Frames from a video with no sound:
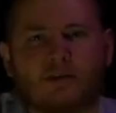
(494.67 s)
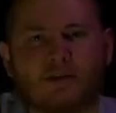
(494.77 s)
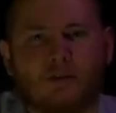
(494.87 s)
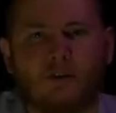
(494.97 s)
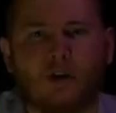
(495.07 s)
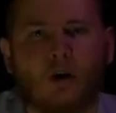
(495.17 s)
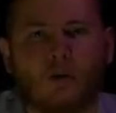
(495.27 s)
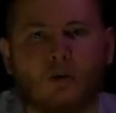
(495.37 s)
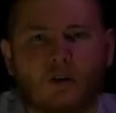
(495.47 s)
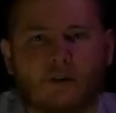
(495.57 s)
to
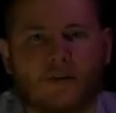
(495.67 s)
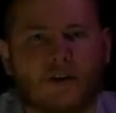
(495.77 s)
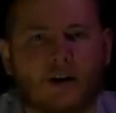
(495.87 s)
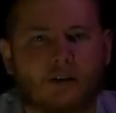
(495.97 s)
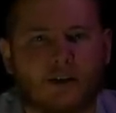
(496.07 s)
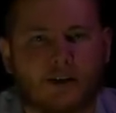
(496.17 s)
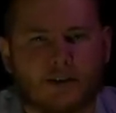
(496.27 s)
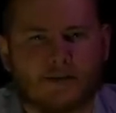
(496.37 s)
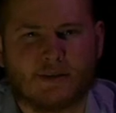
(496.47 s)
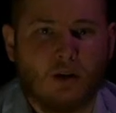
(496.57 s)
know that they are in
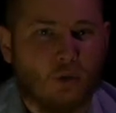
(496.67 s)
it.